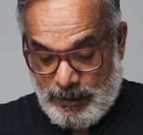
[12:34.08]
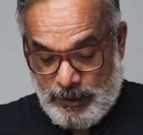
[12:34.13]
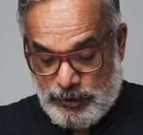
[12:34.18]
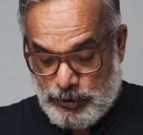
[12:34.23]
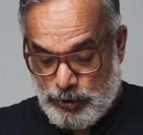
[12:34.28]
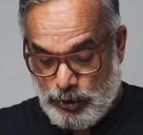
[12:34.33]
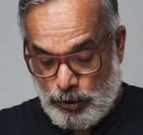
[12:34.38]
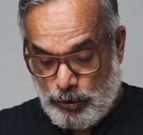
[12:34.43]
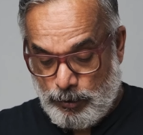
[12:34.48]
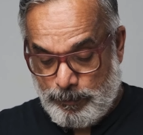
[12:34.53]

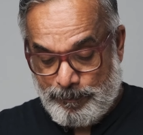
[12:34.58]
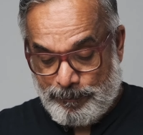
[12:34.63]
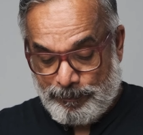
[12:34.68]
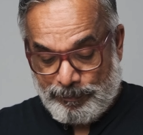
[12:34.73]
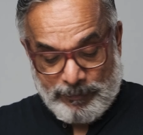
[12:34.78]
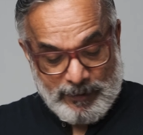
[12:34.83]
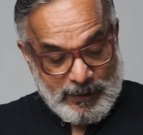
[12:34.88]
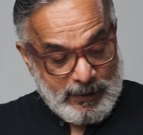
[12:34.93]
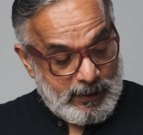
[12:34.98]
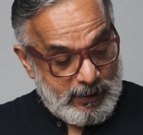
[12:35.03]
So
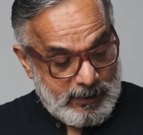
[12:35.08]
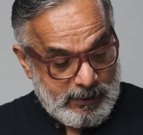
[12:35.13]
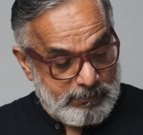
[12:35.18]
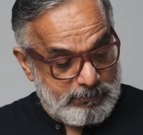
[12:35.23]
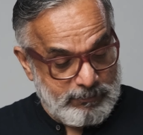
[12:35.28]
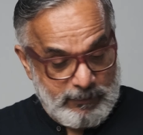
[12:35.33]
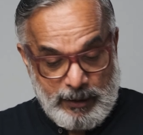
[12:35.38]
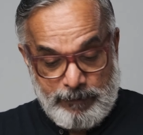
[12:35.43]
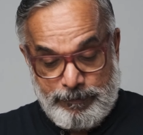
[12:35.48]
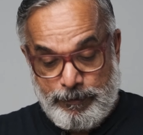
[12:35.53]

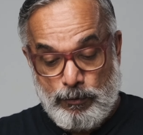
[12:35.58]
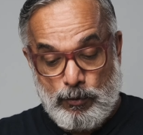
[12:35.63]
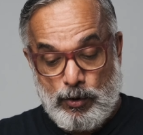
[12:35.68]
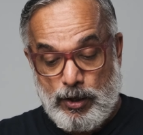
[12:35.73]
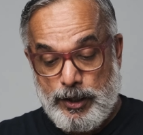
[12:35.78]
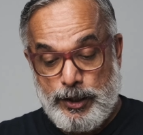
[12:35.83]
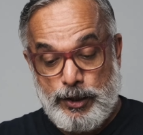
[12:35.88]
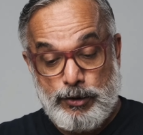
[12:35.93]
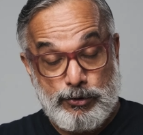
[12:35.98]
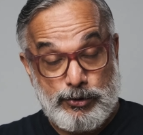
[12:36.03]
if you
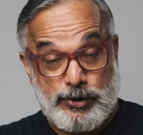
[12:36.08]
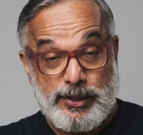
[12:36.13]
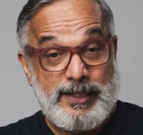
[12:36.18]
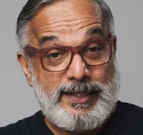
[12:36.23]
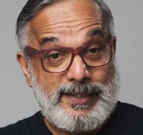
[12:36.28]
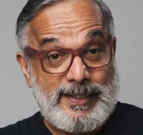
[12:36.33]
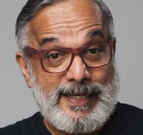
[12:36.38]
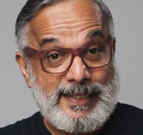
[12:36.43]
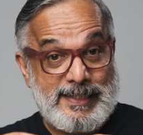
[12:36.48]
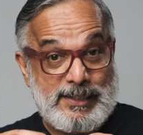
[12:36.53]
want to use
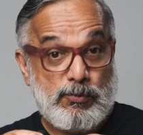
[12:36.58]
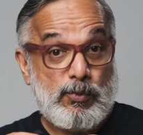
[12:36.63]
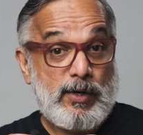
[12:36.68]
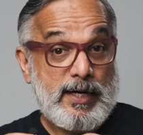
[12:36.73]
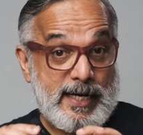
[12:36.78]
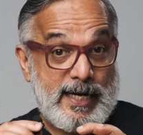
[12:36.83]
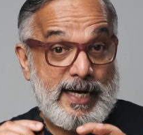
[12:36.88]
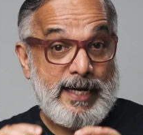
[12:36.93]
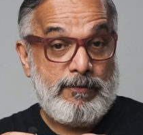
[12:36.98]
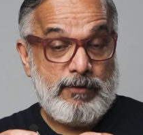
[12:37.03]
it, that's what
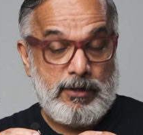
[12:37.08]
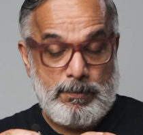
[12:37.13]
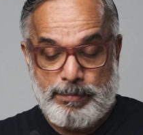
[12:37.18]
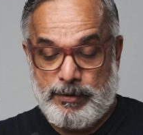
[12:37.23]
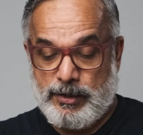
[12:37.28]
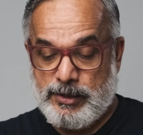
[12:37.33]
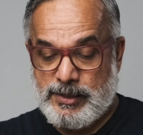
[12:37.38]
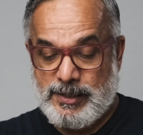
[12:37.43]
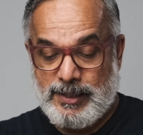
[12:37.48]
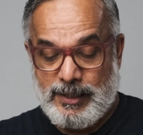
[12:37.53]
I will
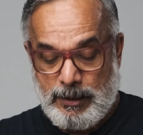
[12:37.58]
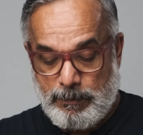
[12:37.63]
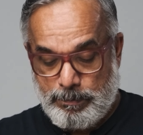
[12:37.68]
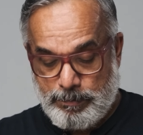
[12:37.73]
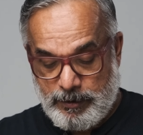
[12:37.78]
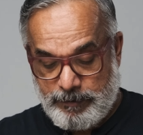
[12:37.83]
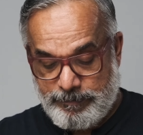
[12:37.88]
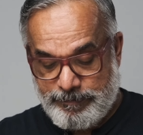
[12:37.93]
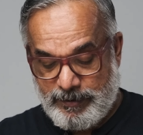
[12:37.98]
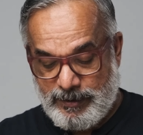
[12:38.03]
personally
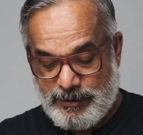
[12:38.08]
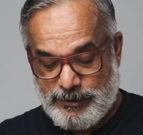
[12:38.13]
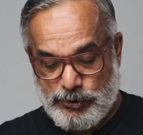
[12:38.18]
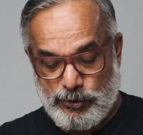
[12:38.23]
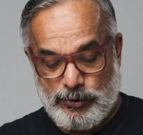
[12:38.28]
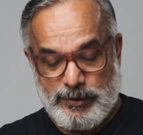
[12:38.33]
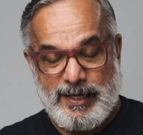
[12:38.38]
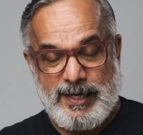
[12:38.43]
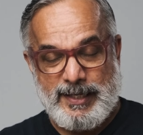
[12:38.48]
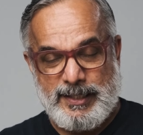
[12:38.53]
prefer,
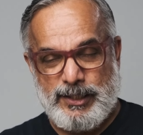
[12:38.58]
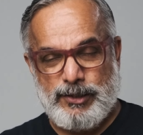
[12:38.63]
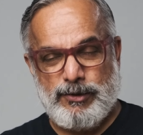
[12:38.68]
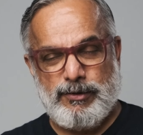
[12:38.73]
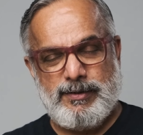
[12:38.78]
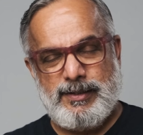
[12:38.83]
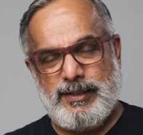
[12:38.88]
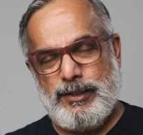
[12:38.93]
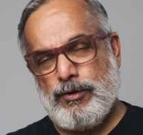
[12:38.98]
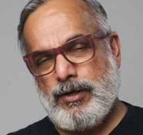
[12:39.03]
so that,
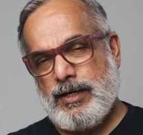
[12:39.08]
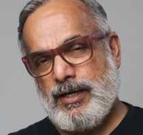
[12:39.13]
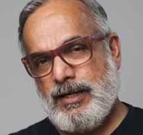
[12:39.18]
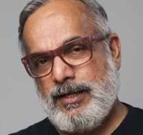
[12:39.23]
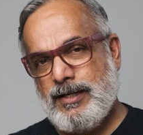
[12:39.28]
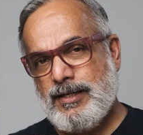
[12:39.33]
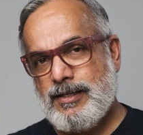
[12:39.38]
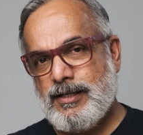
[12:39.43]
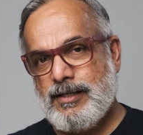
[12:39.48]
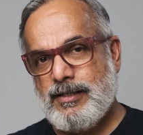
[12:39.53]
you are a
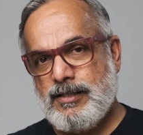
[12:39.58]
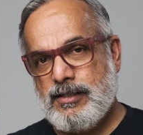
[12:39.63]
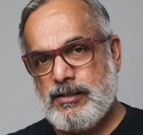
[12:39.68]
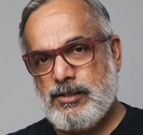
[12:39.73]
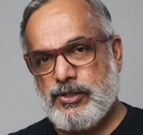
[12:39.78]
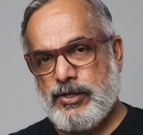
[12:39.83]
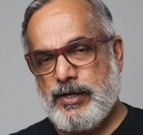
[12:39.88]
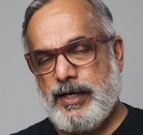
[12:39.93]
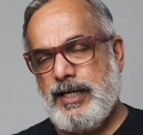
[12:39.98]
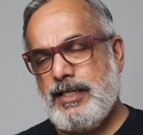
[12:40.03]
little
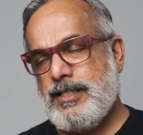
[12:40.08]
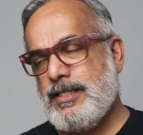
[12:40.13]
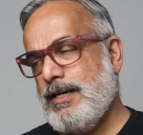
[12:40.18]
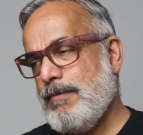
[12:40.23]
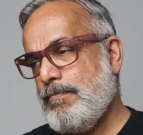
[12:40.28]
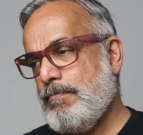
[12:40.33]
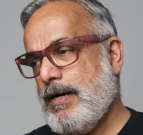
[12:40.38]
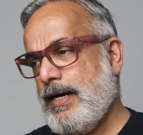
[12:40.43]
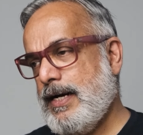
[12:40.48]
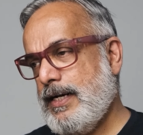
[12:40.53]
discreet.
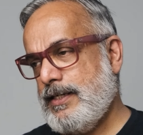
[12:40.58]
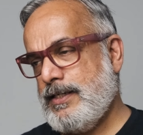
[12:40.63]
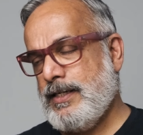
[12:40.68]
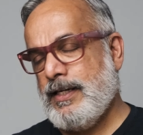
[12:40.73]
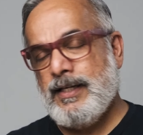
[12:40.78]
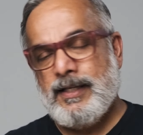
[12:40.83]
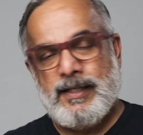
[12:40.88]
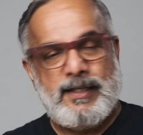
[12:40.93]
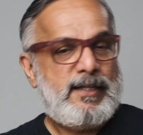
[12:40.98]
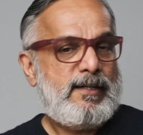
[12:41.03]
But,
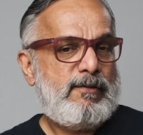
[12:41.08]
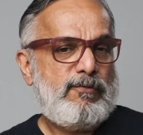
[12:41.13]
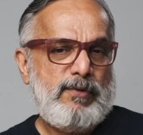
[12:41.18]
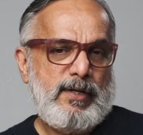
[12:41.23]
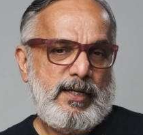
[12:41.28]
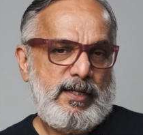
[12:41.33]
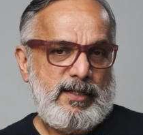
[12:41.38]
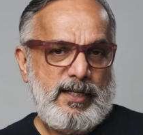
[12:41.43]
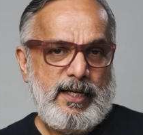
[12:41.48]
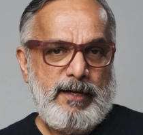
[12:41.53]

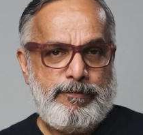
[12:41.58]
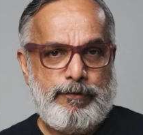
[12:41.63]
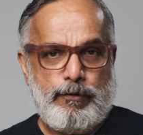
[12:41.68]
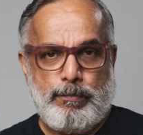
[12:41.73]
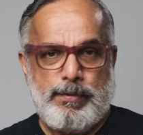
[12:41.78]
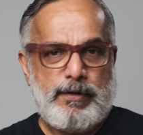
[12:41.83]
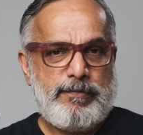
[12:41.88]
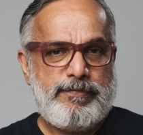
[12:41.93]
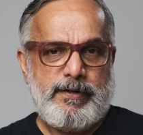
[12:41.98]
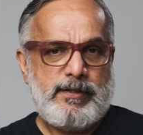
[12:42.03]
well, if you
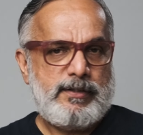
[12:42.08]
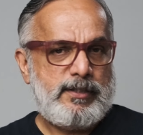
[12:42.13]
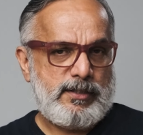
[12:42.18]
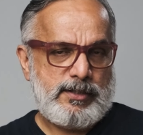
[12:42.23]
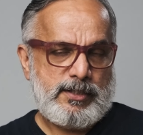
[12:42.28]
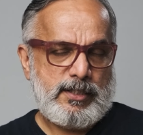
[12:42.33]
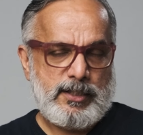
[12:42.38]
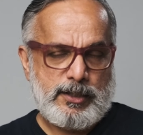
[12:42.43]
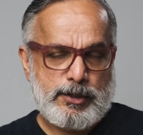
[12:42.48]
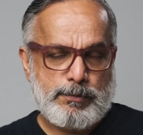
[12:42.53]
prefer
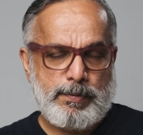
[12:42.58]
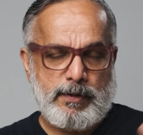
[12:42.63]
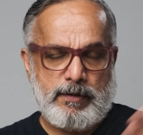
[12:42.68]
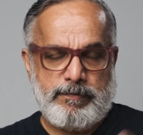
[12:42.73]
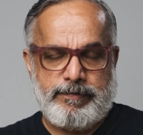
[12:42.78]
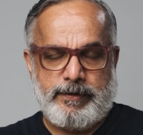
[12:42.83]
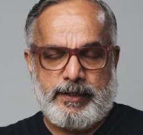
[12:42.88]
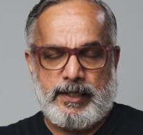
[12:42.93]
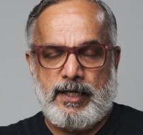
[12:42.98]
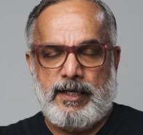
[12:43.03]
this, it's
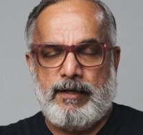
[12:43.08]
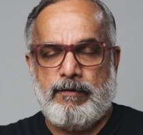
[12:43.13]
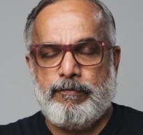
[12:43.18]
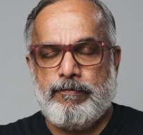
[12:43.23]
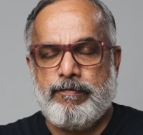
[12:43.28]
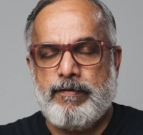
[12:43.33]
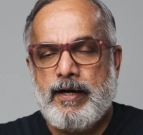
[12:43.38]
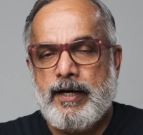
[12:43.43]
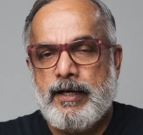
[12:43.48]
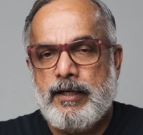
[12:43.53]
perfectly
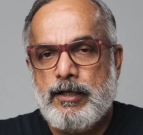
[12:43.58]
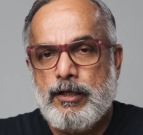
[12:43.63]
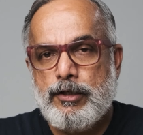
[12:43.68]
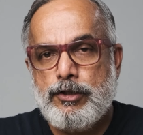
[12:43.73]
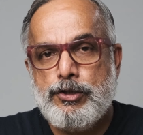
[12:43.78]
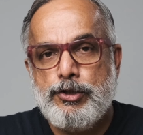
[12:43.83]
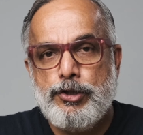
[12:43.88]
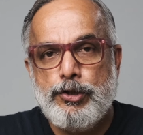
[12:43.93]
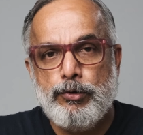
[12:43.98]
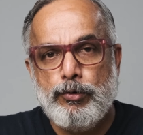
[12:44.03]
fine
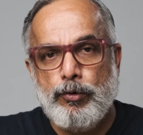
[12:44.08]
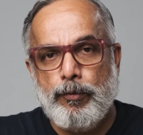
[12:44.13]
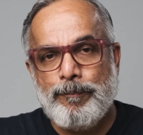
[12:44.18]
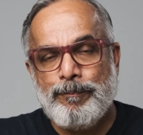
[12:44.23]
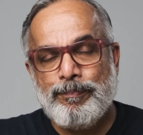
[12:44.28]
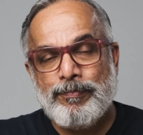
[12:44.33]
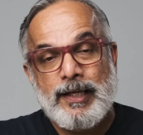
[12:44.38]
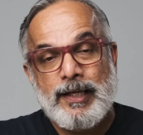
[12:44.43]
too.